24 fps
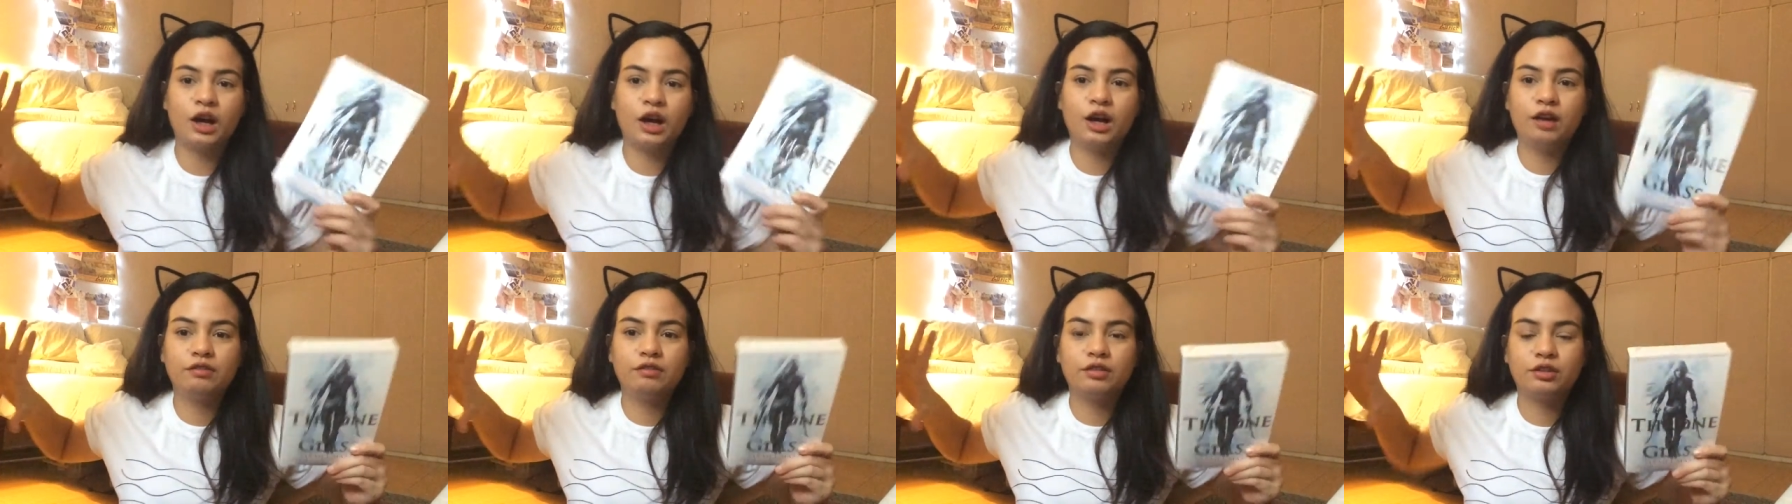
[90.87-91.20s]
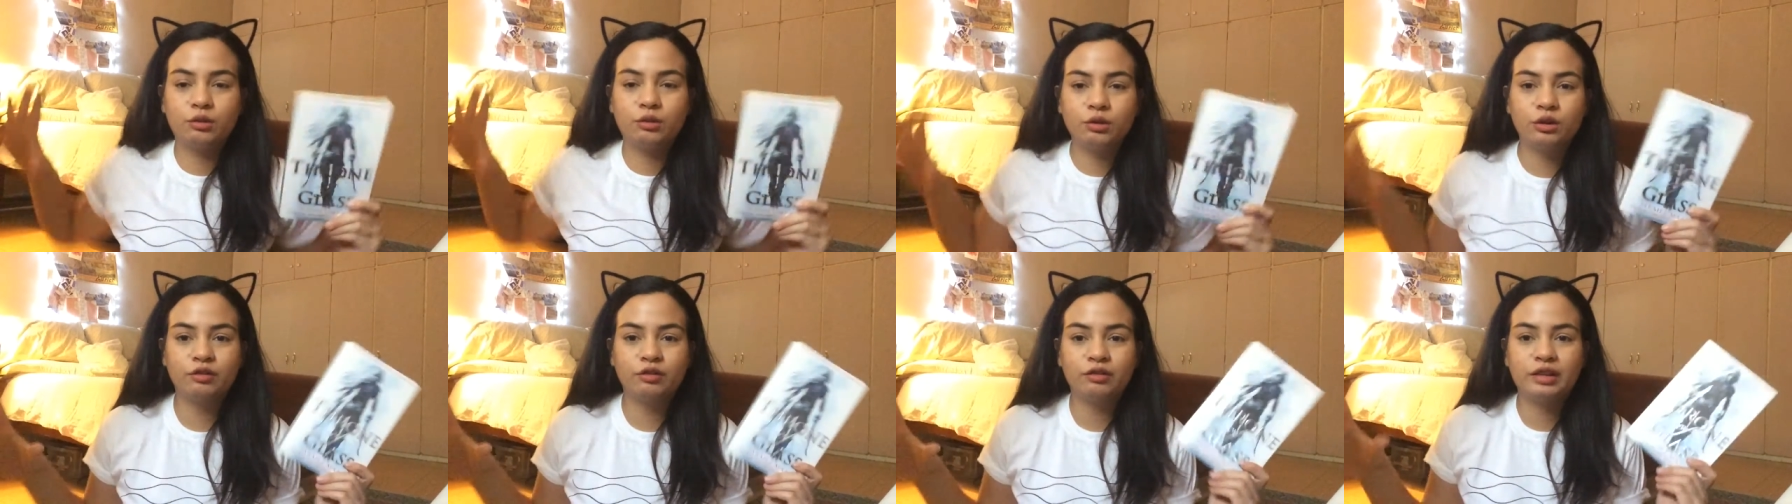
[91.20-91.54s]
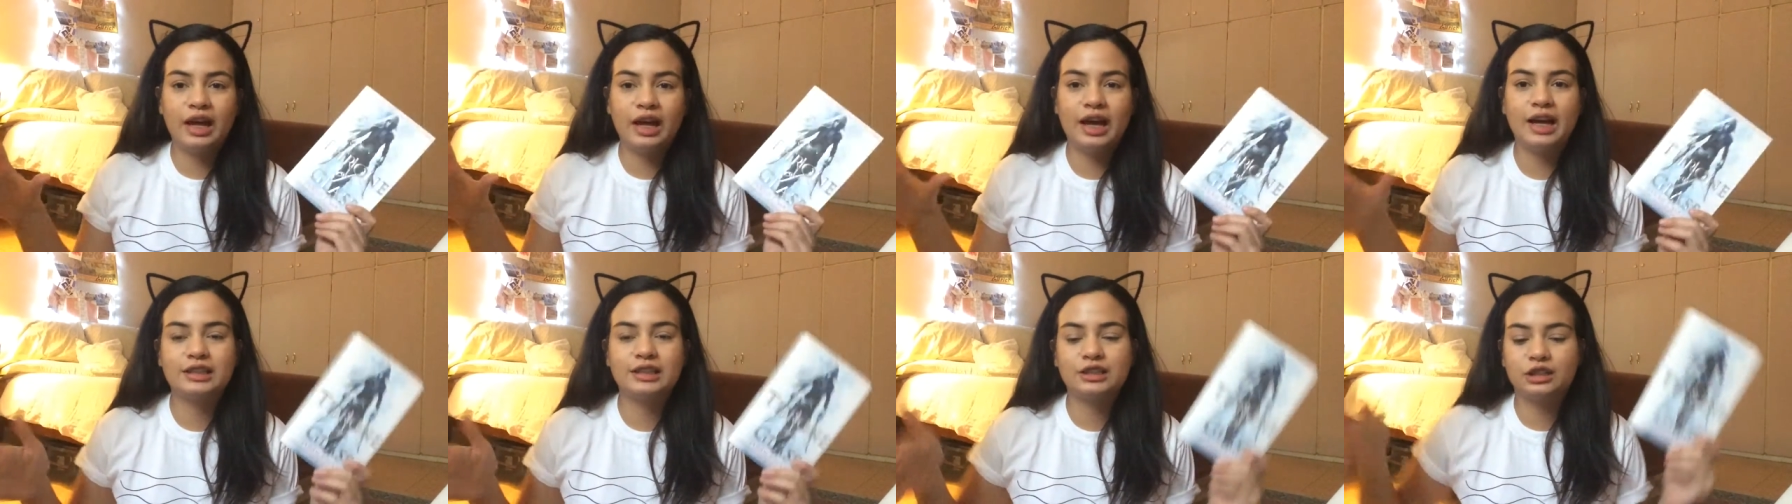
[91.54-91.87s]
of Throne of
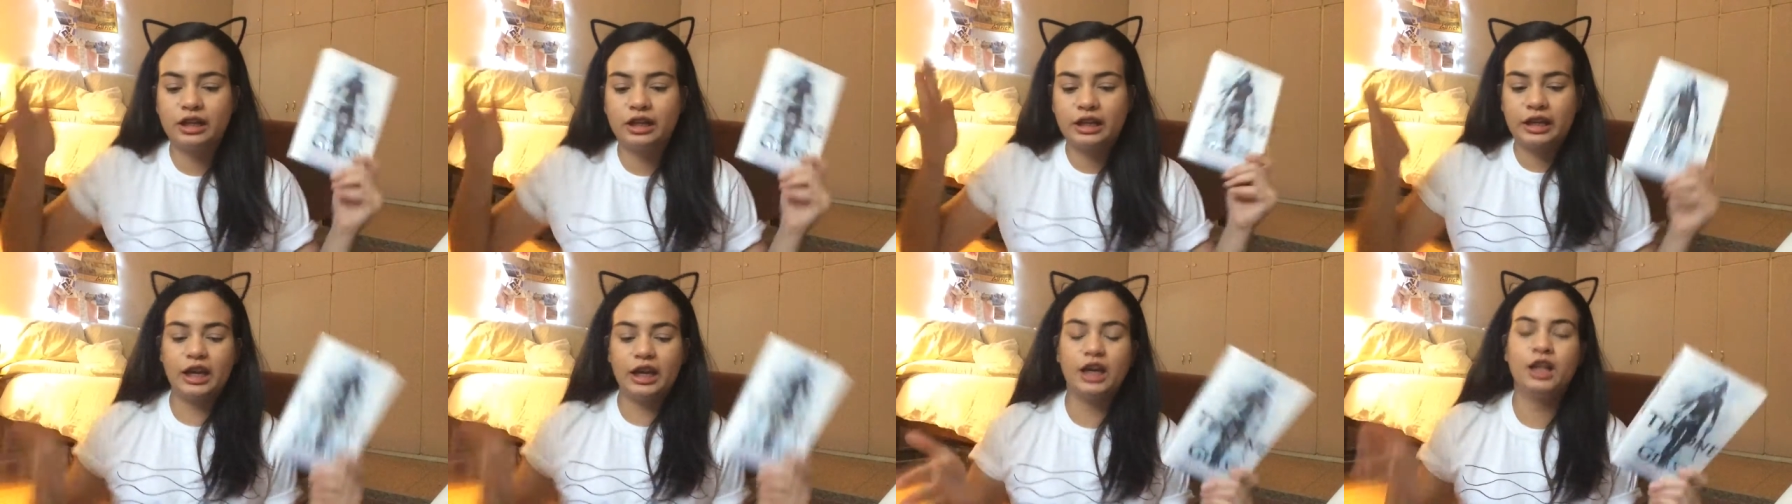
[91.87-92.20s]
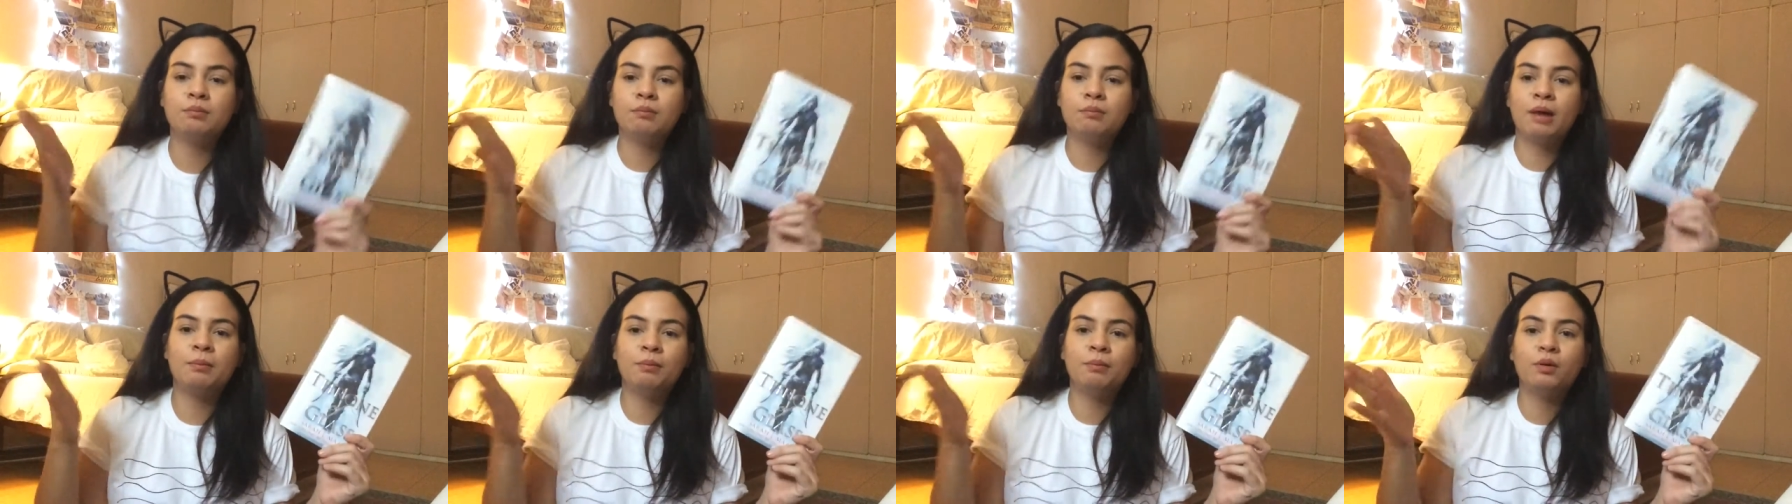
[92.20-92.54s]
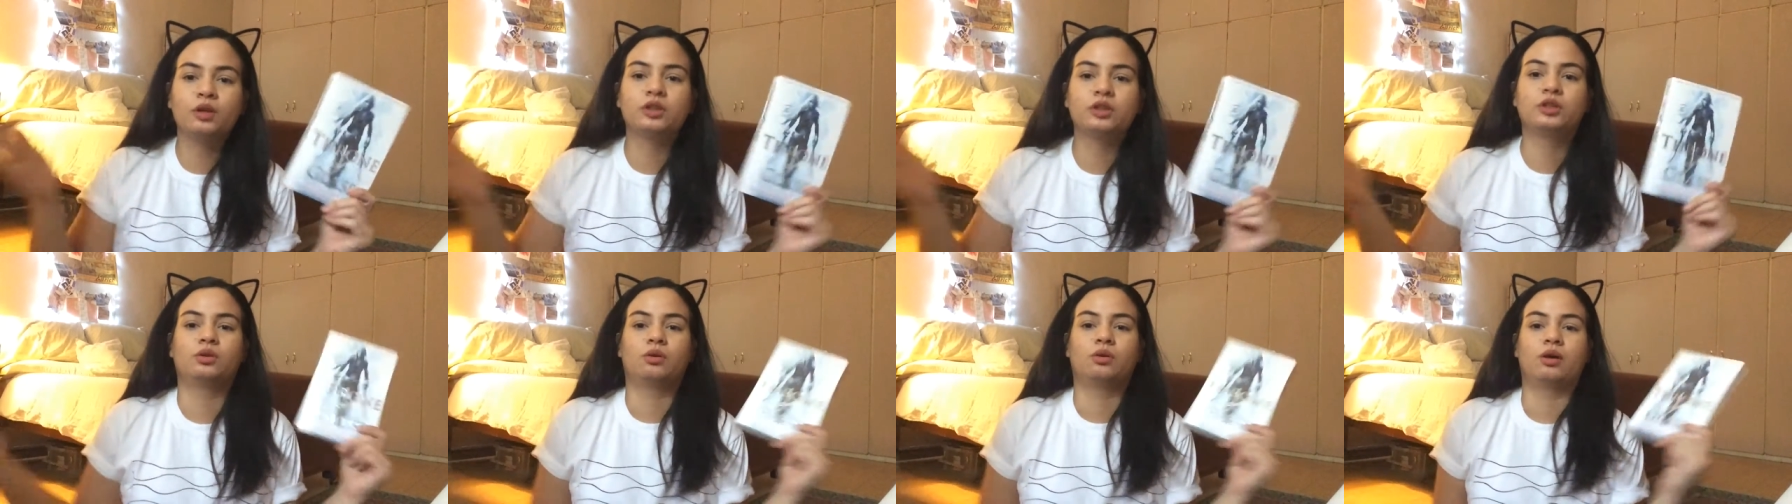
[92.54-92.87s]
Glass are like in my
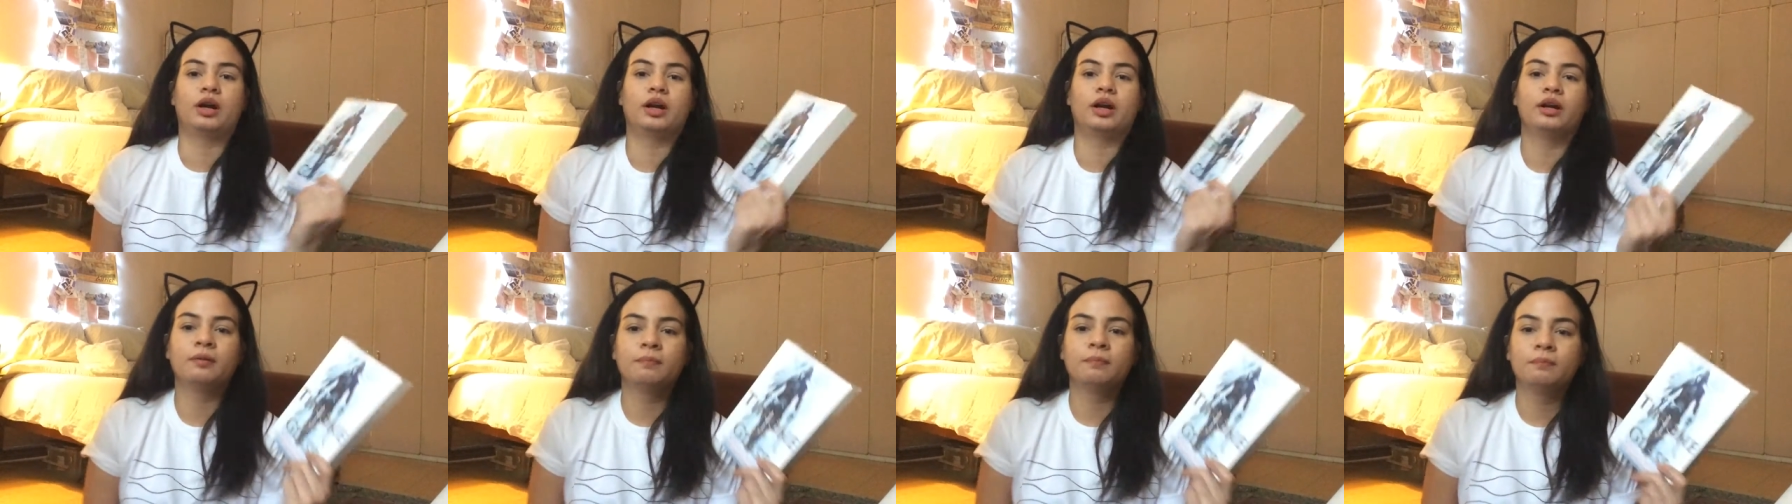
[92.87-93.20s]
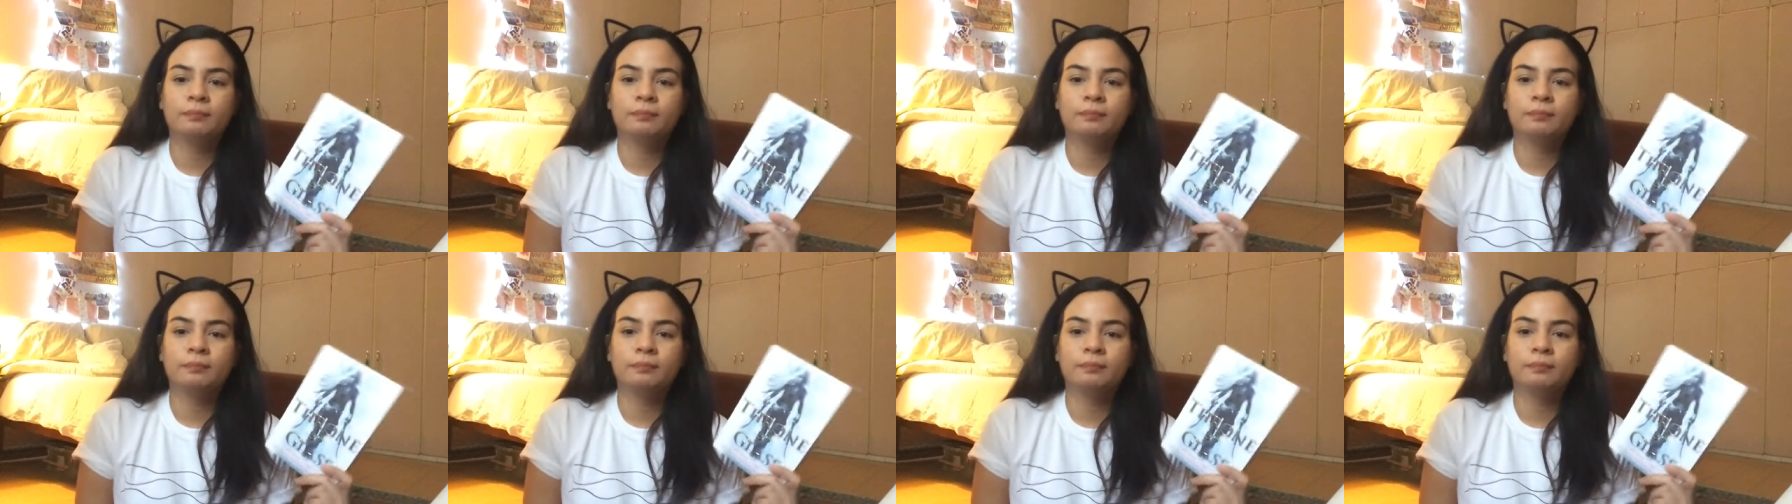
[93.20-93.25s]
bookstore.